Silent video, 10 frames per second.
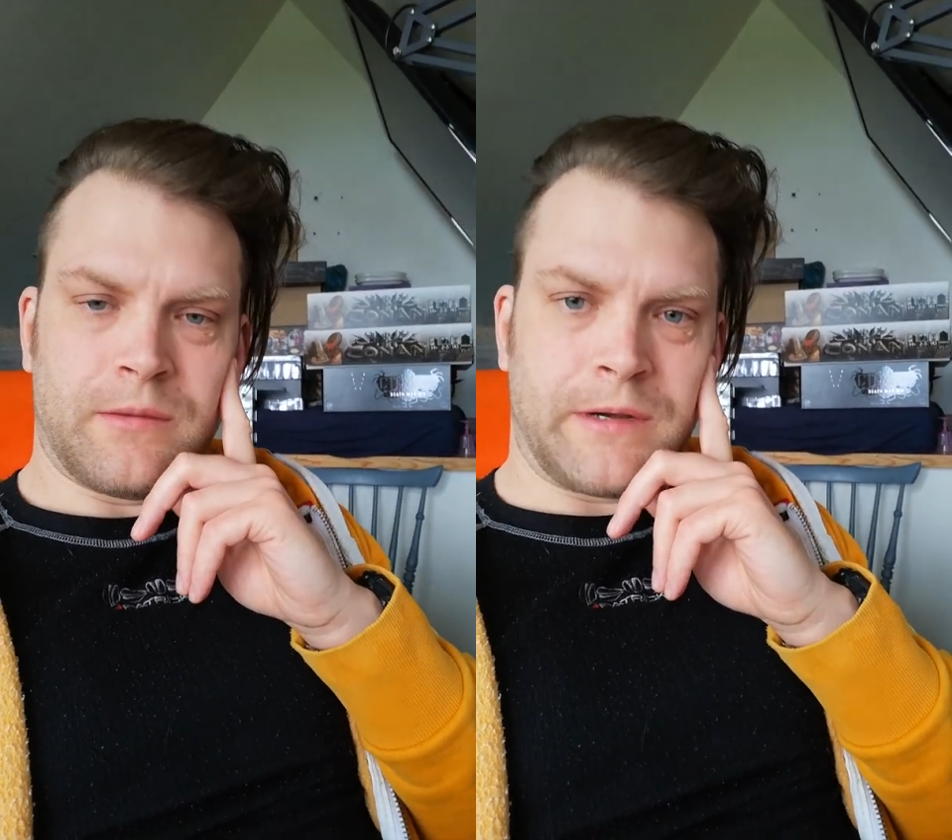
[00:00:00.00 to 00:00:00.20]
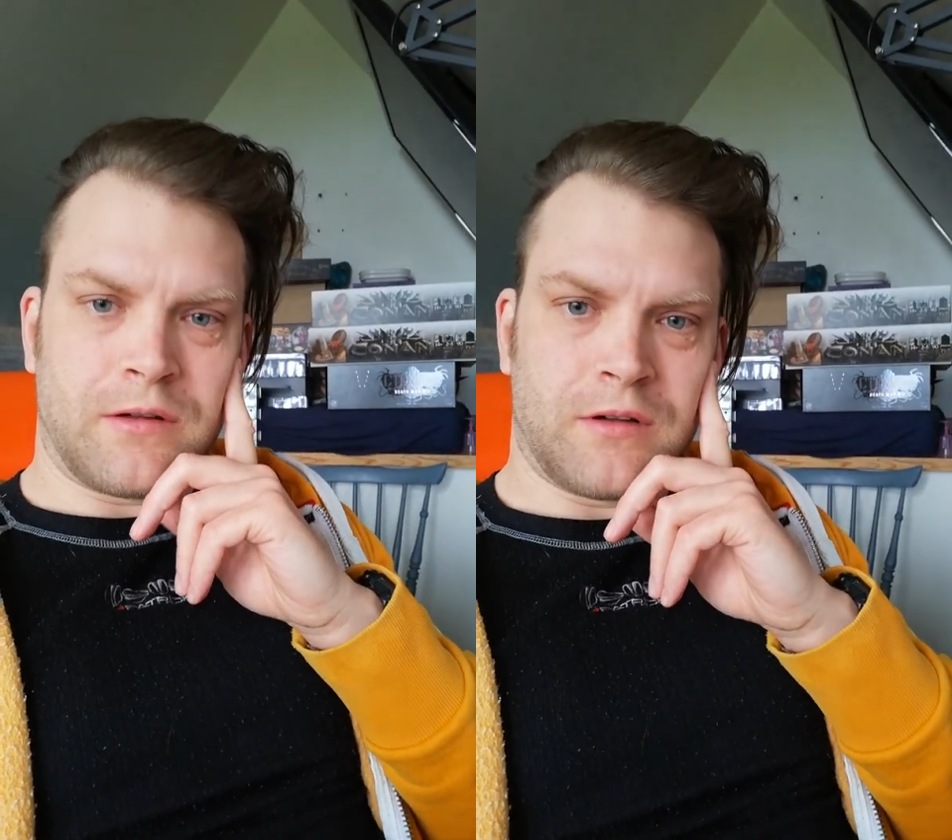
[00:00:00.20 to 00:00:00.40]

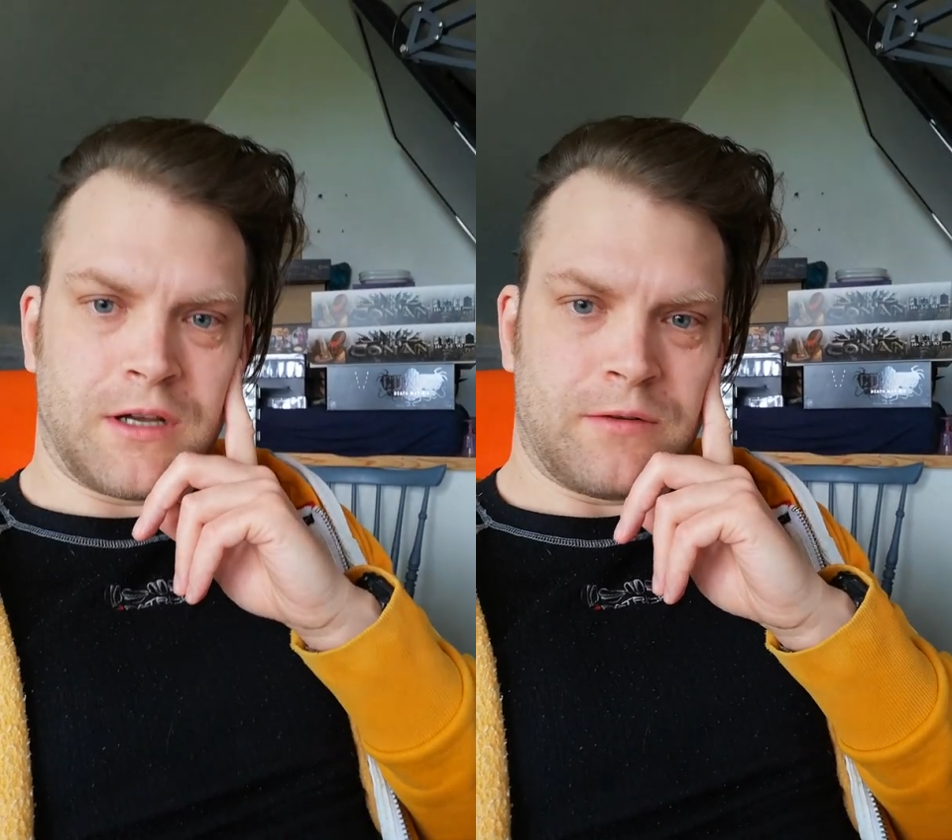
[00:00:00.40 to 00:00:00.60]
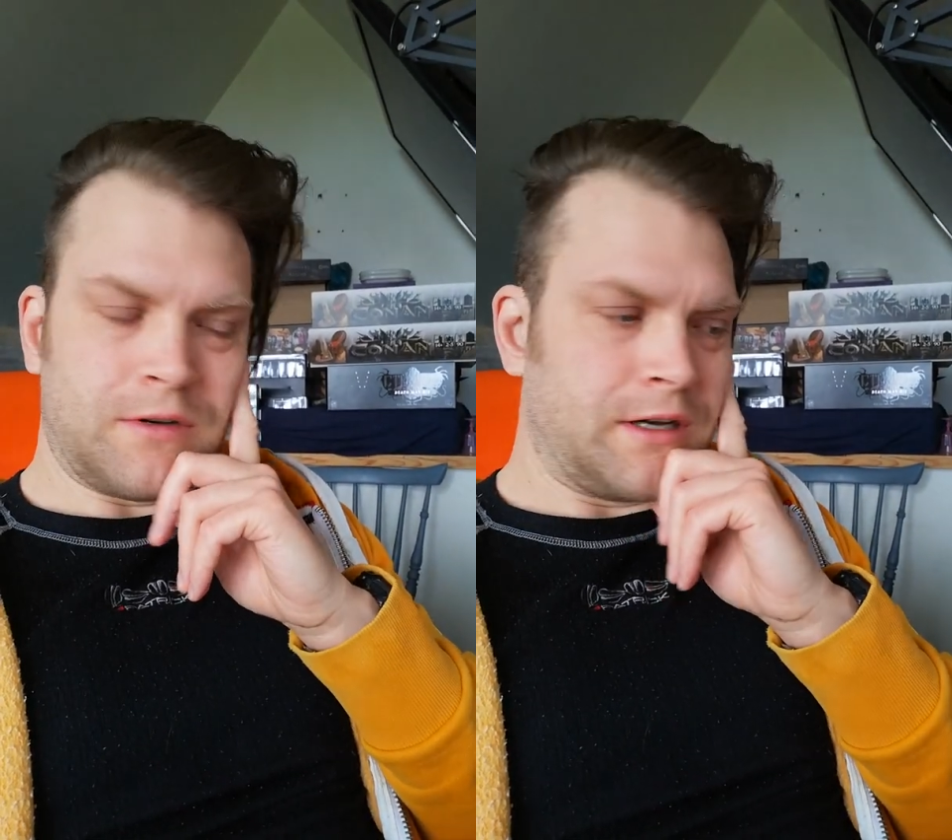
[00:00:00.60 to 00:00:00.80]
about
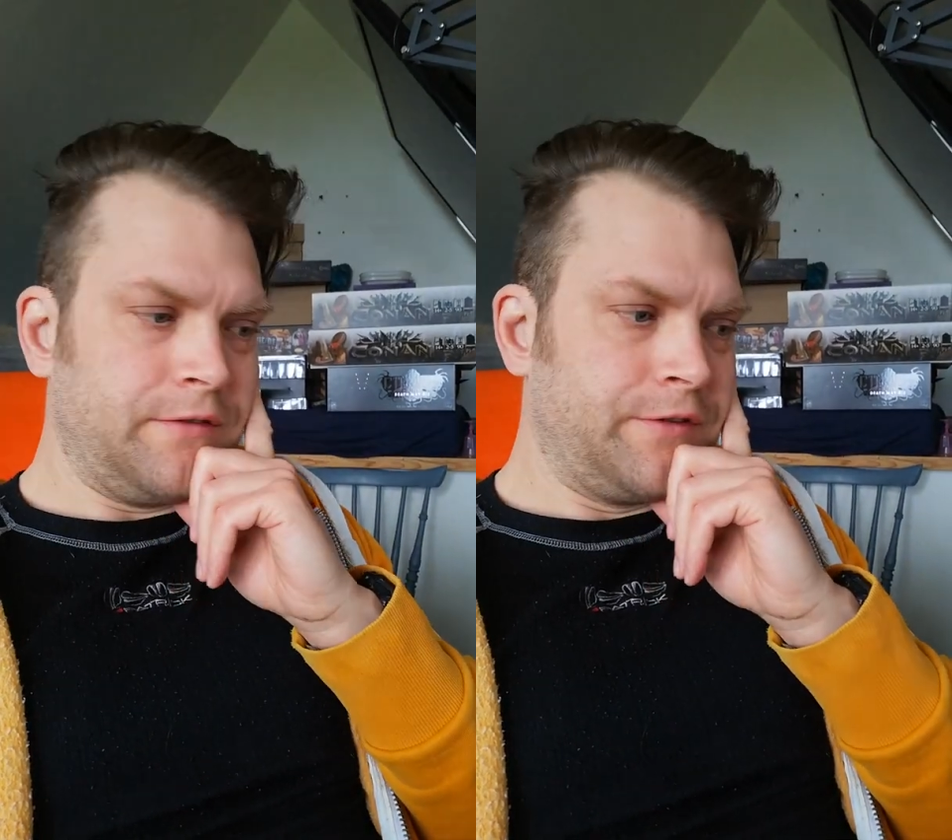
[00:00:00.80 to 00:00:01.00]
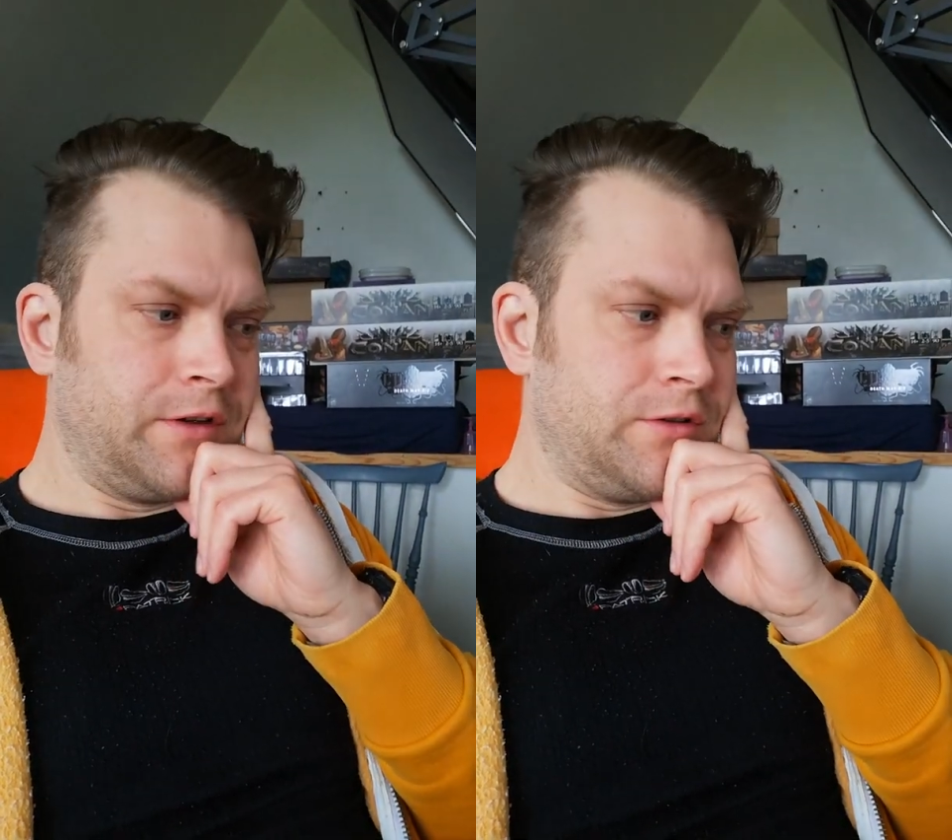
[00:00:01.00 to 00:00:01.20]
how I
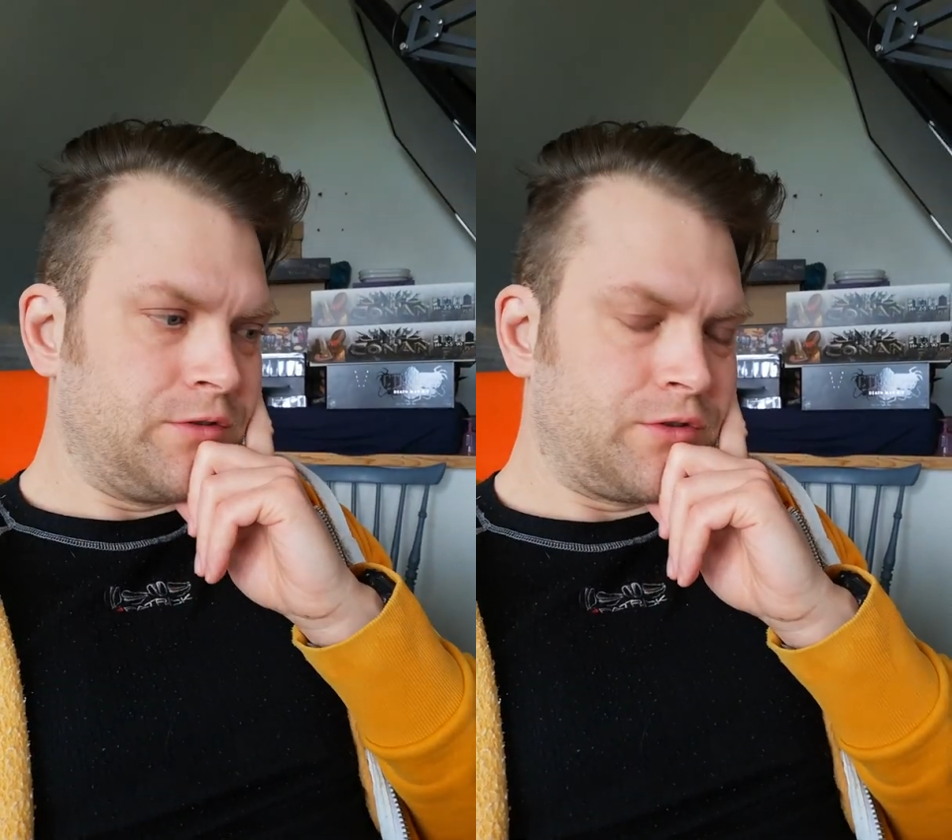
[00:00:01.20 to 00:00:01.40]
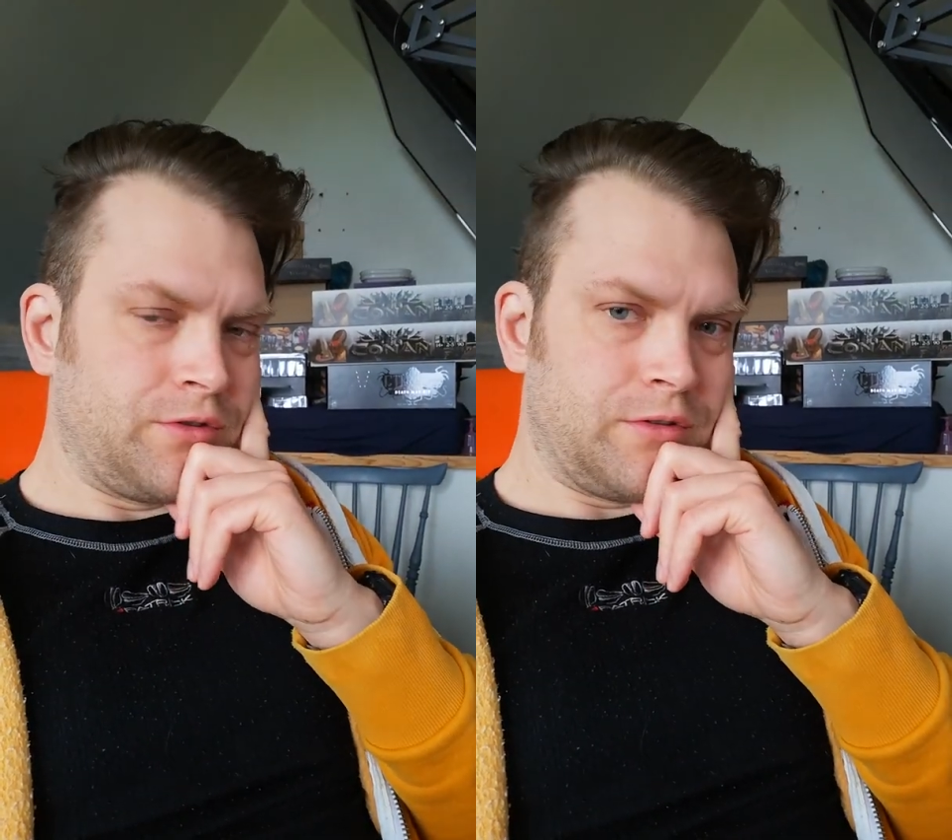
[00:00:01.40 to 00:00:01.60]
feel
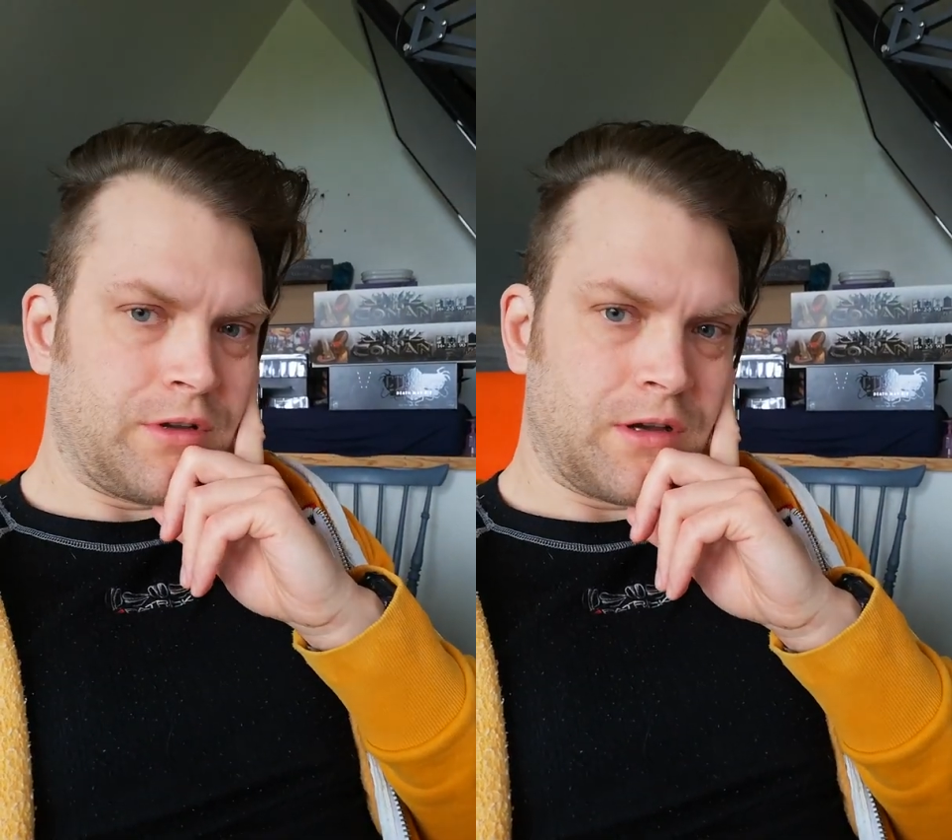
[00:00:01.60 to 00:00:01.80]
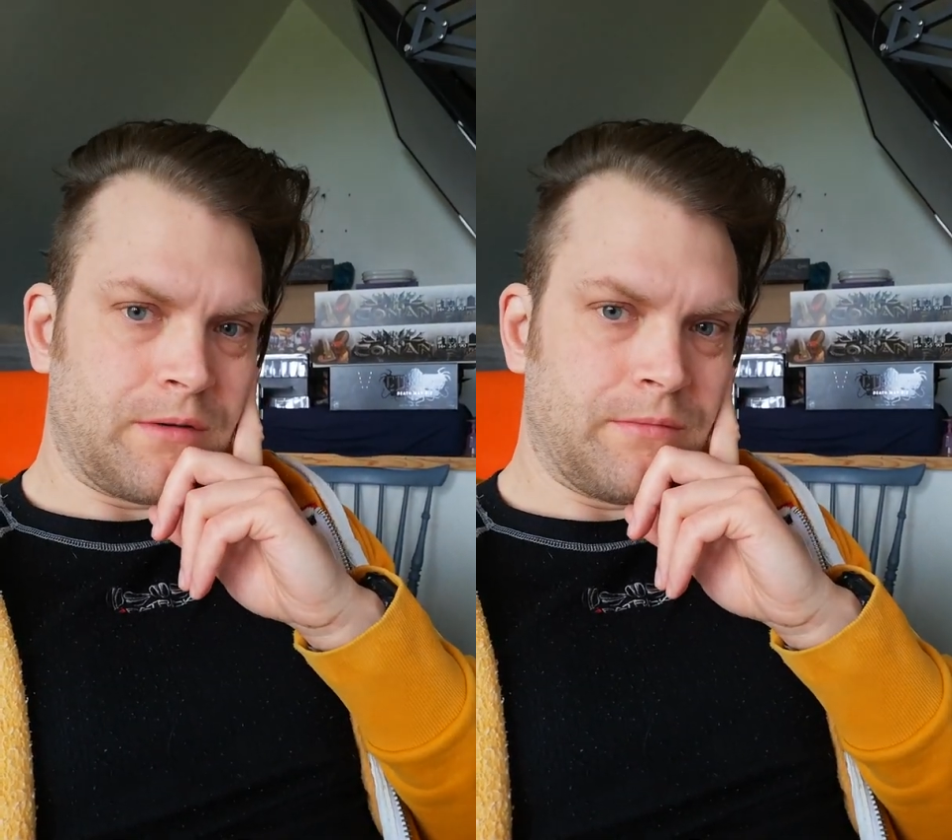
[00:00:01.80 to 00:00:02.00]
you could
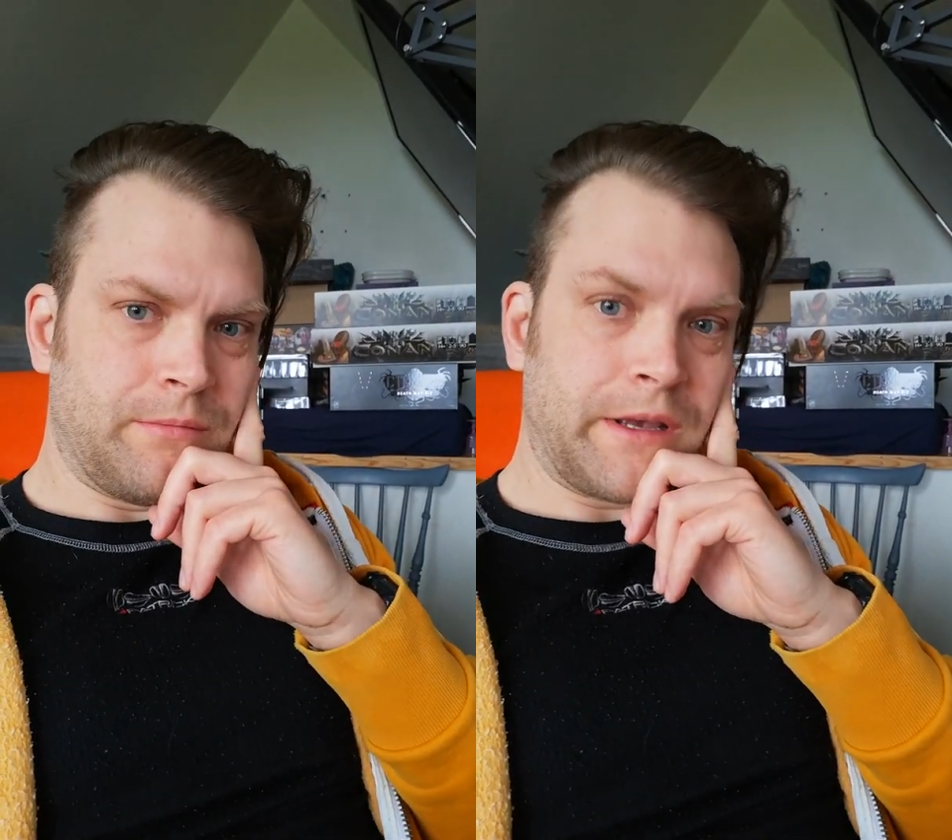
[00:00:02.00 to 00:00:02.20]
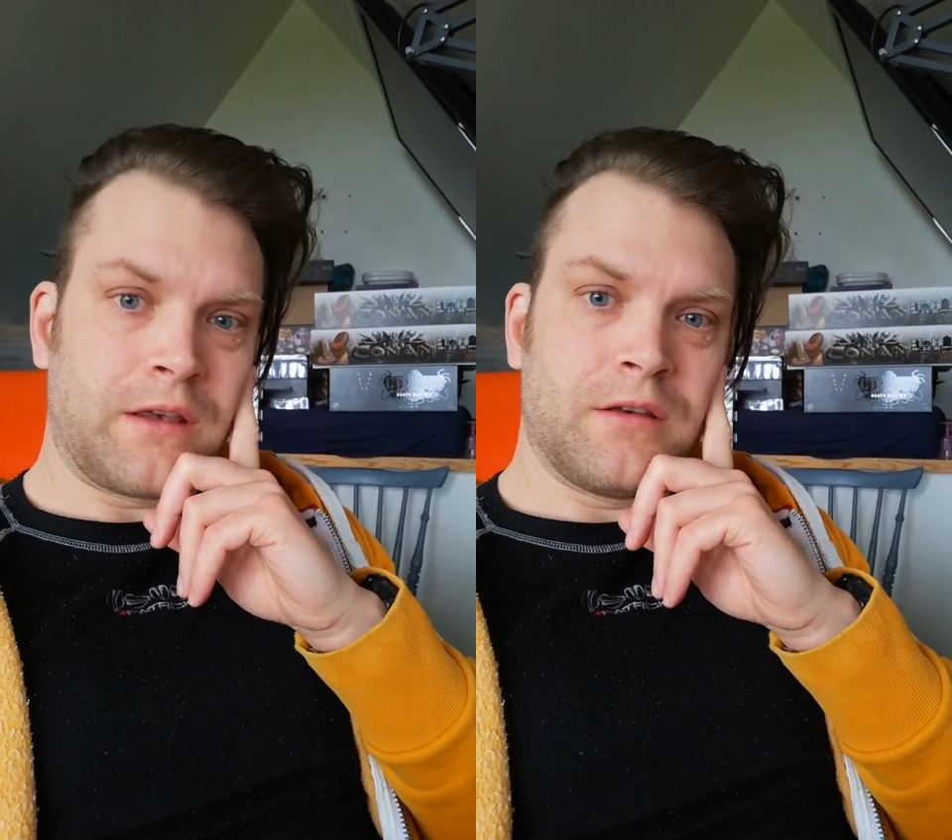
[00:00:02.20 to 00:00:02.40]

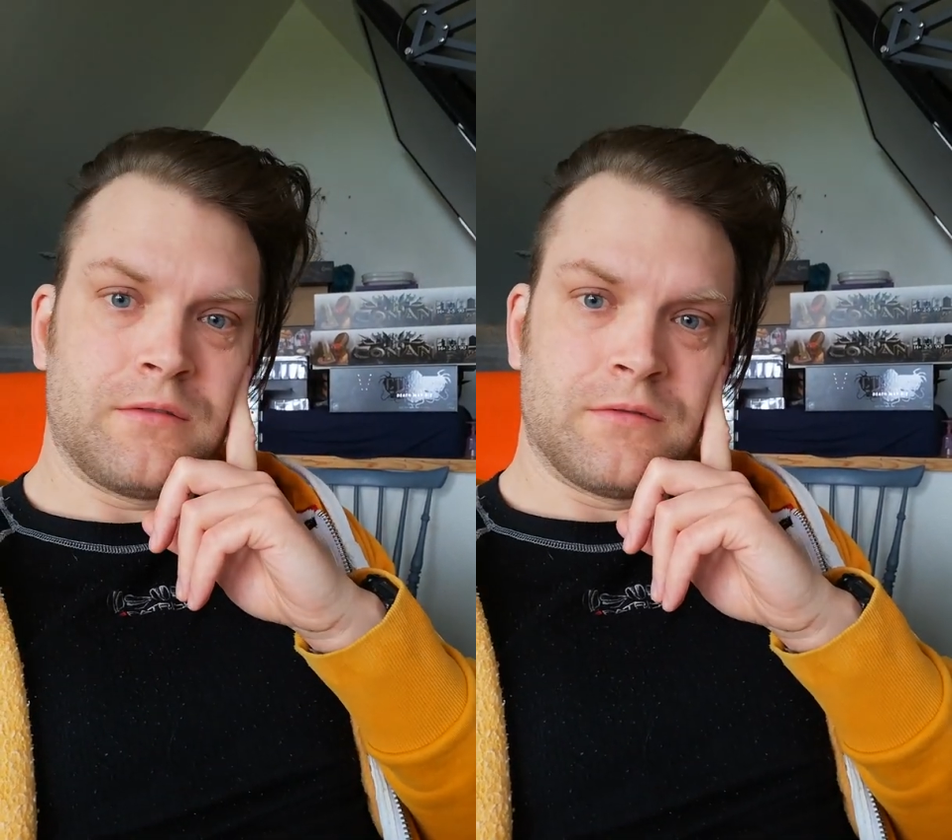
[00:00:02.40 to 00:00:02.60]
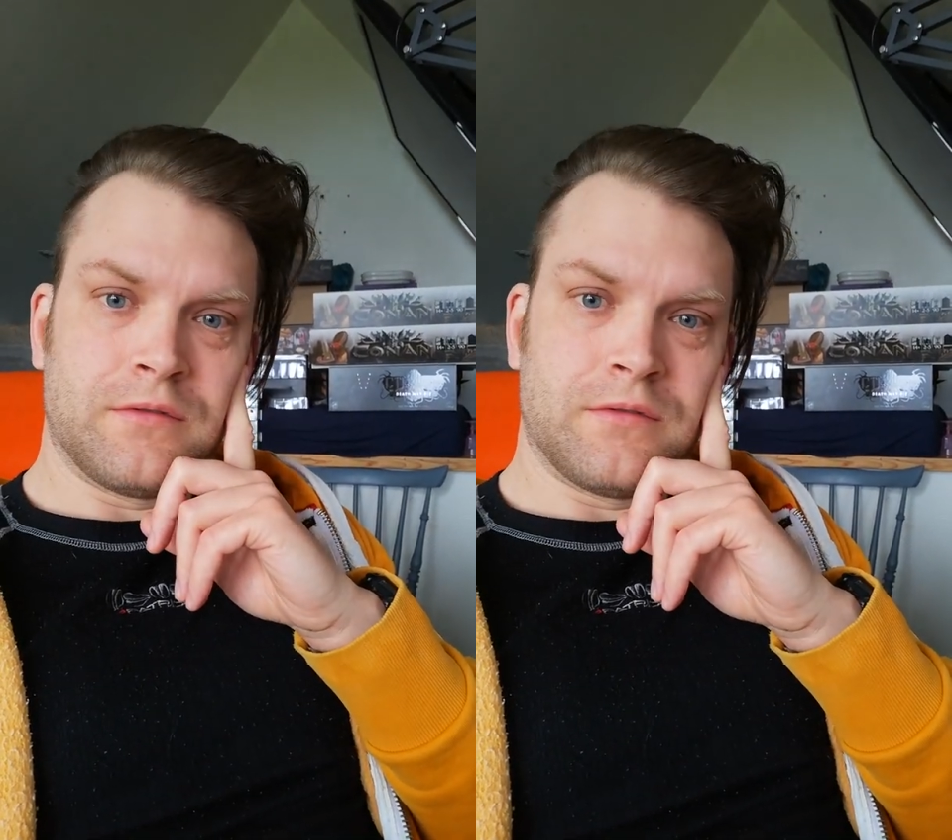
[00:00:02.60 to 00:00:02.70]
make